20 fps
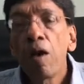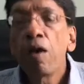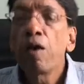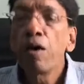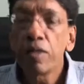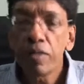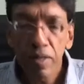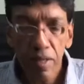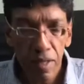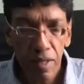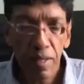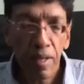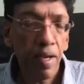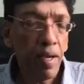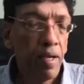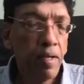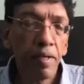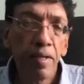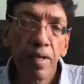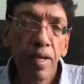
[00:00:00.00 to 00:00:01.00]
On the other
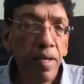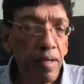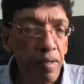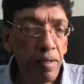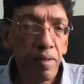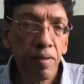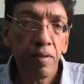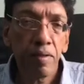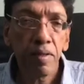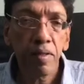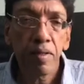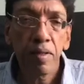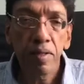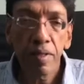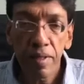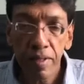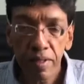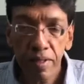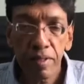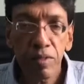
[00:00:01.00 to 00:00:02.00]
hand, again,
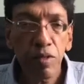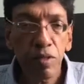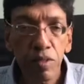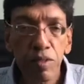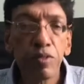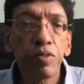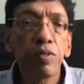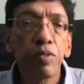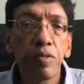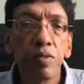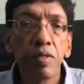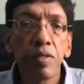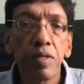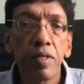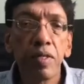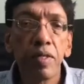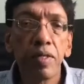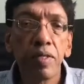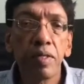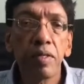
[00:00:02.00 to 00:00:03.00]
it is also
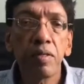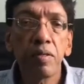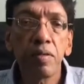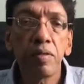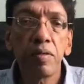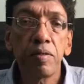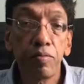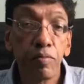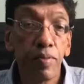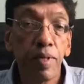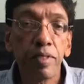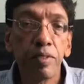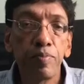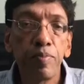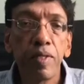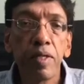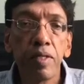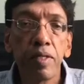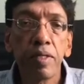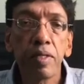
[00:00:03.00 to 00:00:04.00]
it must
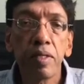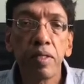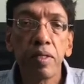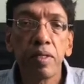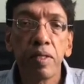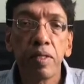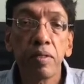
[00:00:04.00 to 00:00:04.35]
be a little